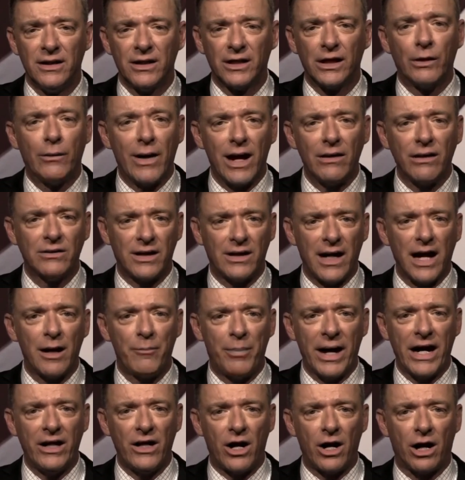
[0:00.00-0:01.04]
go out and
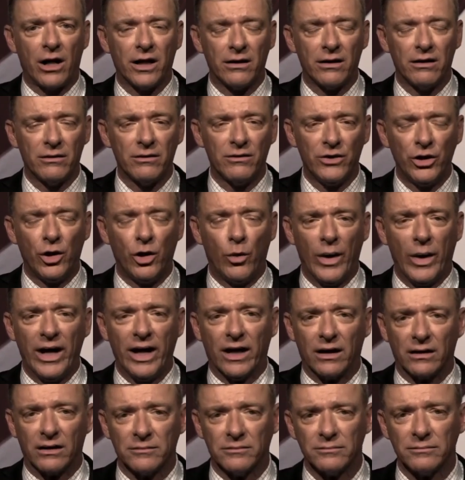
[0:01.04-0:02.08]
campaign on it. You'll win.